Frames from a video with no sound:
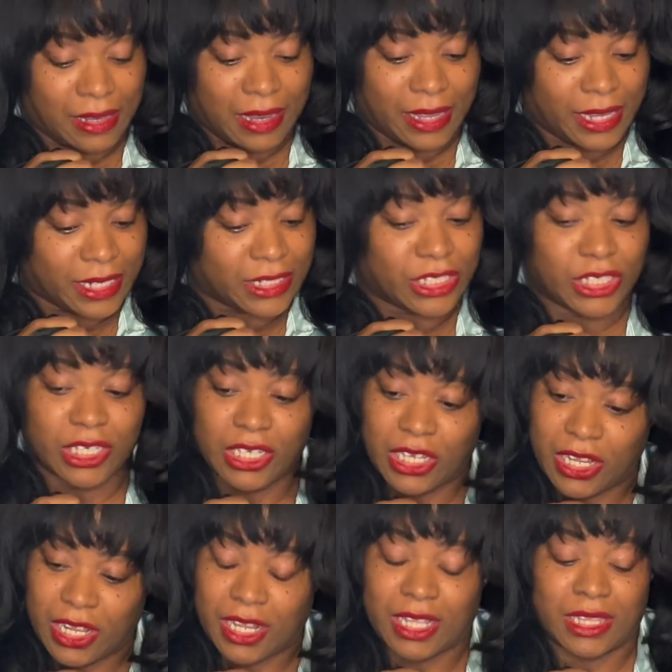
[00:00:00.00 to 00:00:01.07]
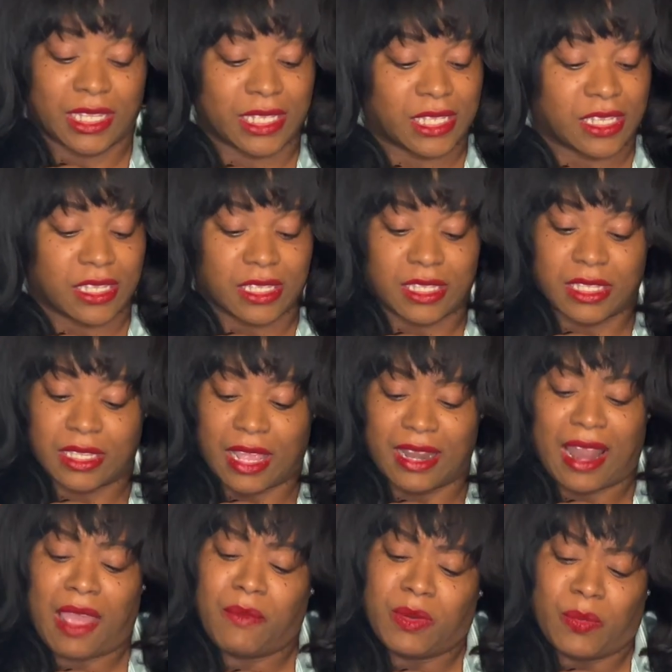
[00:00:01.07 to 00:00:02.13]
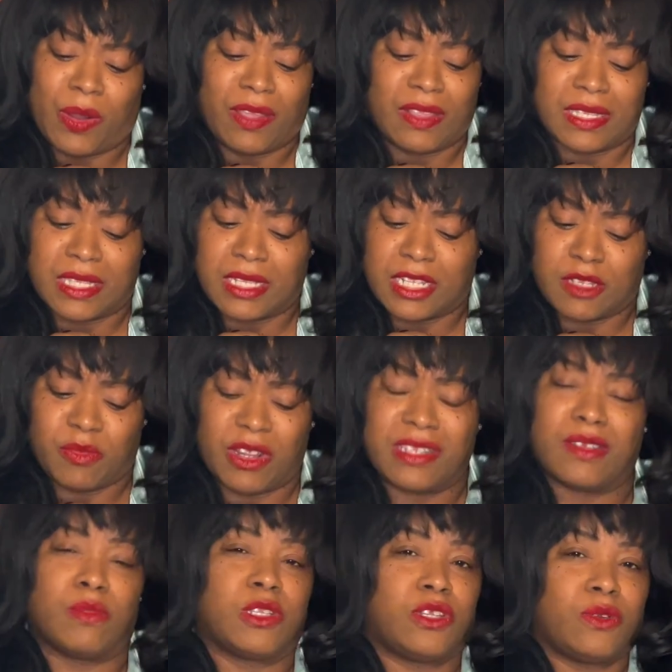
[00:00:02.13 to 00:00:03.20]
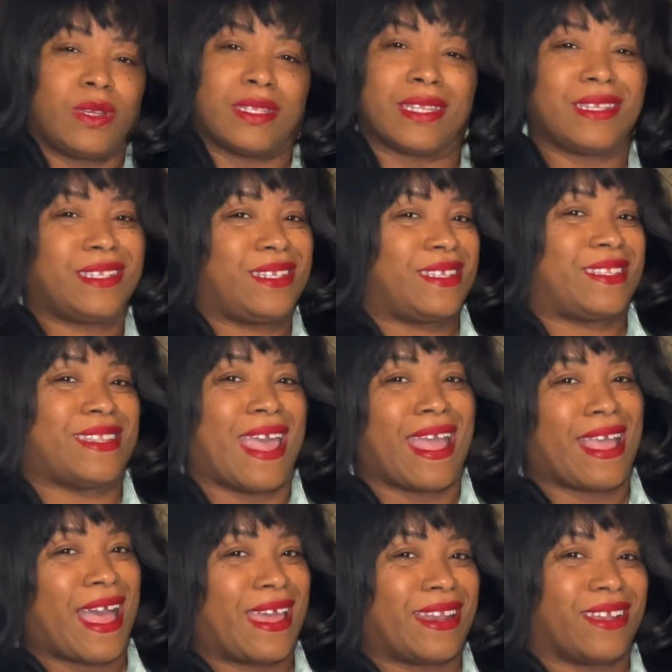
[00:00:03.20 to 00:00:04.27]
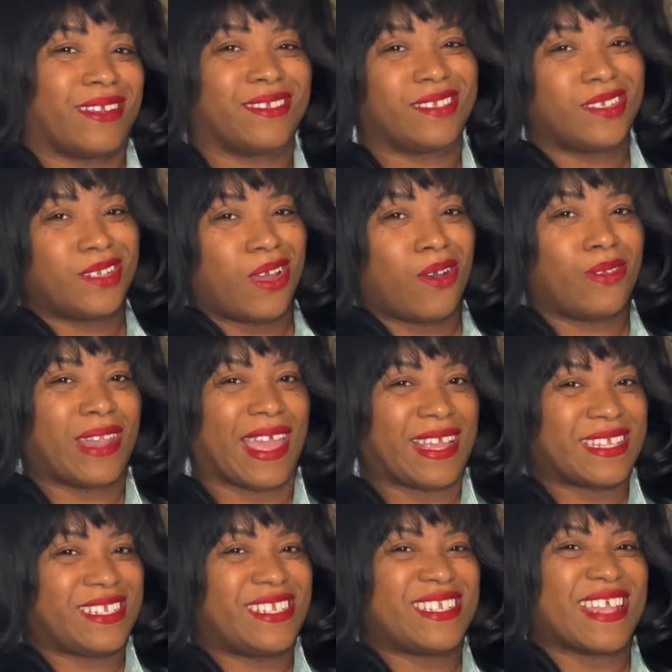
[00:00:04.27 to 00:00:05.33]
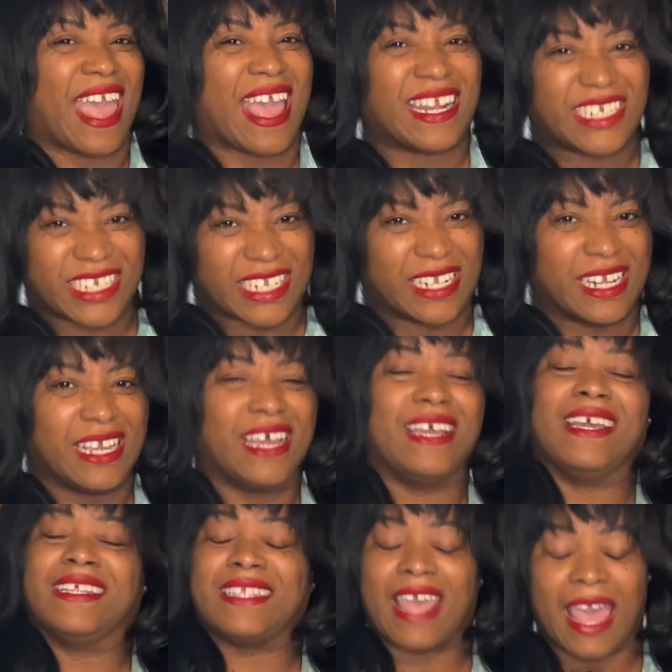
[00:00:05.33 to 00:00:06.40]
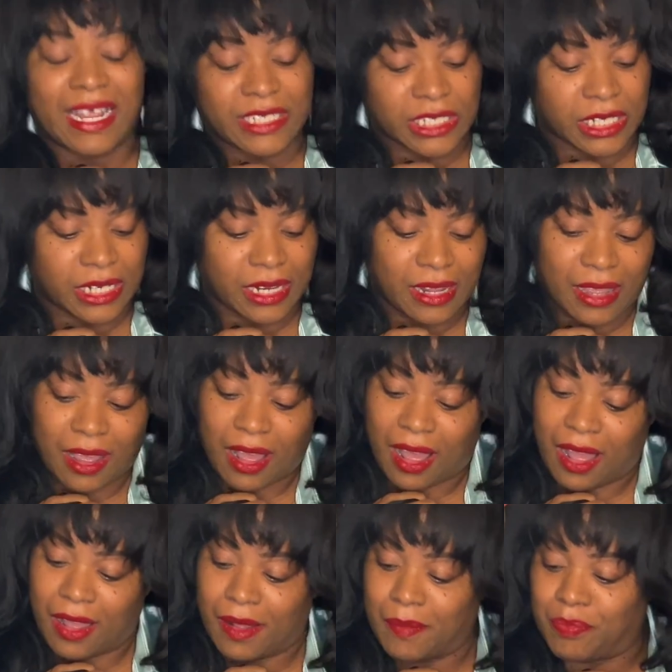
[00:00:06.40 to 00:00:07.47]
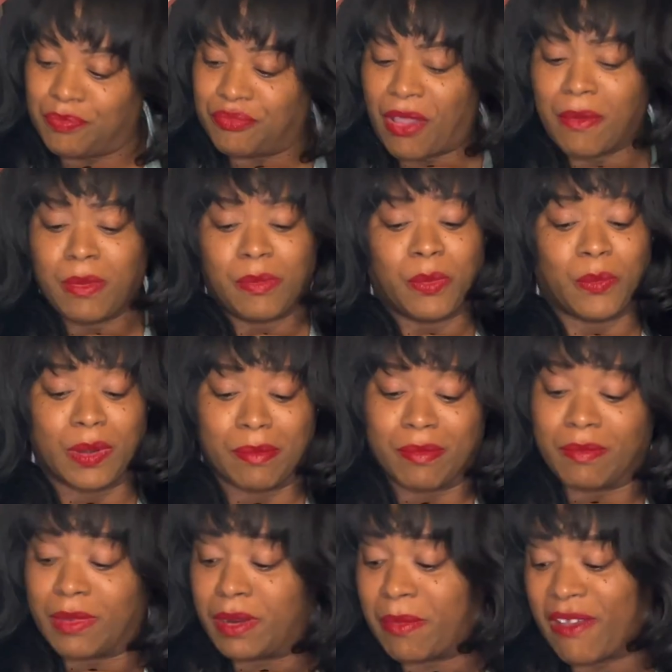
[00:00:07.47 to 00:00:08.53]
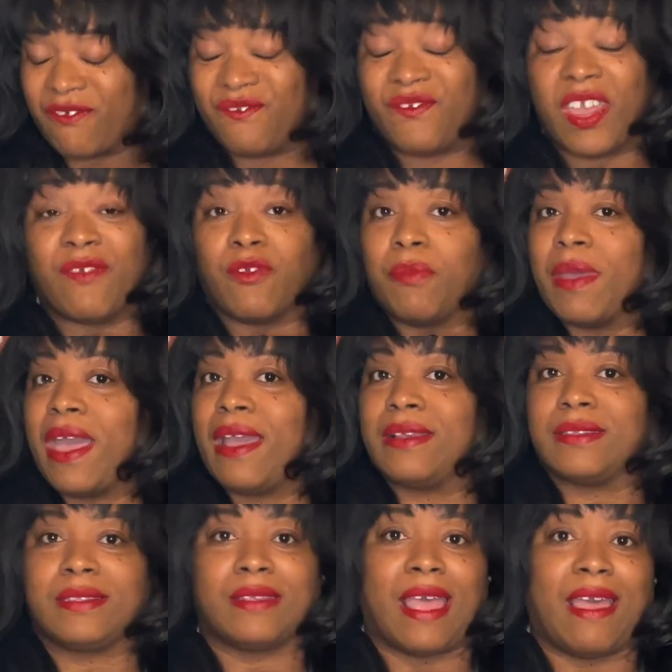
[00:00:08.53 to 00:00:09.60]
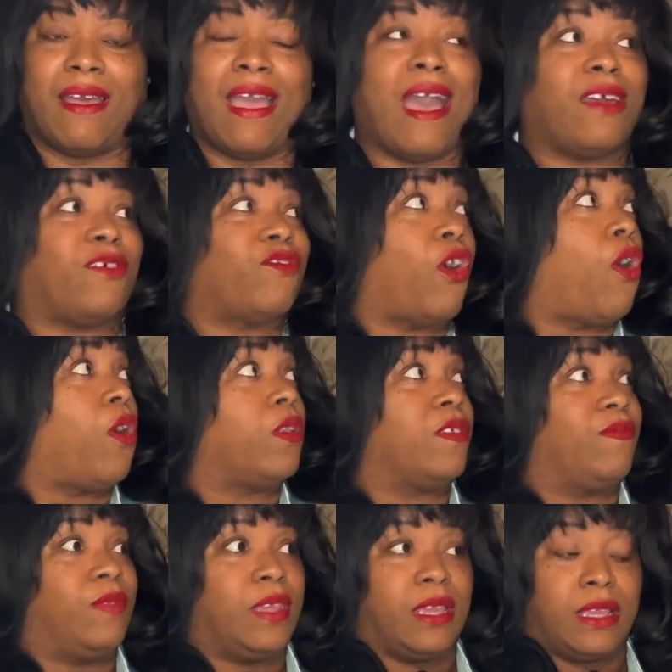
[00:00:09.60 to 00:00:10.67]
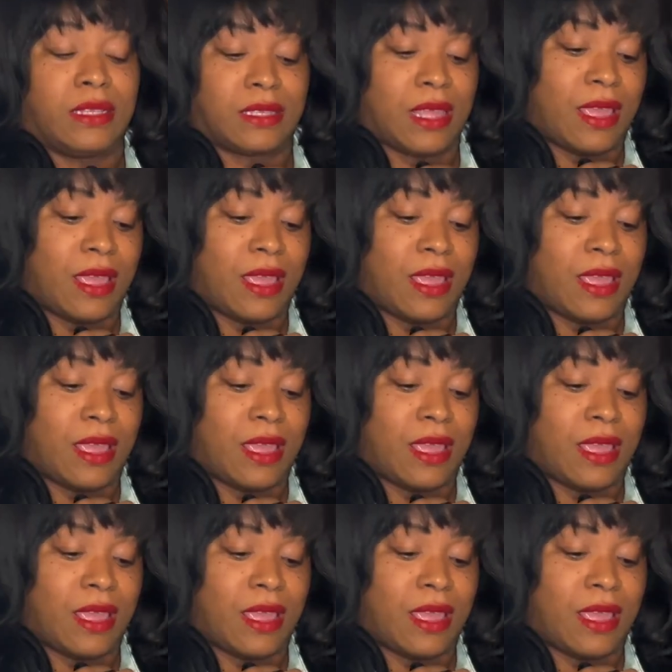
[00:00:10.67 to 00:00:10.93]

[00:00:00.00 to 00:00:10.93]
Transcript: luggage look. And I would wear this in the spring, summer too, because it's just that kind of, you know, like it's just edgy. It's edgy. Probably one of my favorite bags out of all of these.